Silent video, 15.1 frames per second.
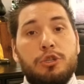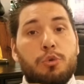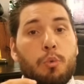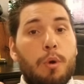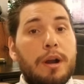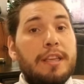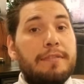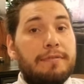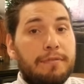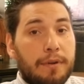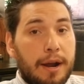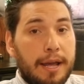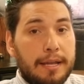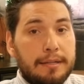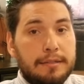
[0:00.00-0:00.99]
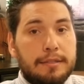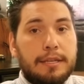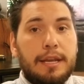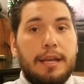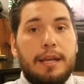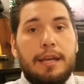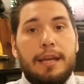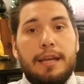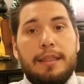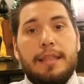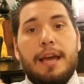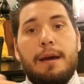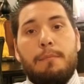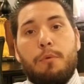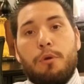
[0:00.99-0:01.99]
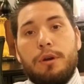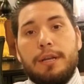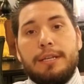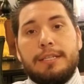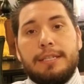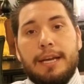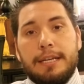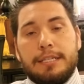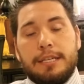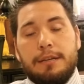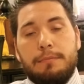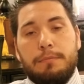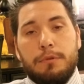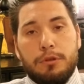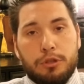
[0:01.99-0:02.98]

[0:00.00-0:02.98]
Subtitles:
20 friends in that morning session.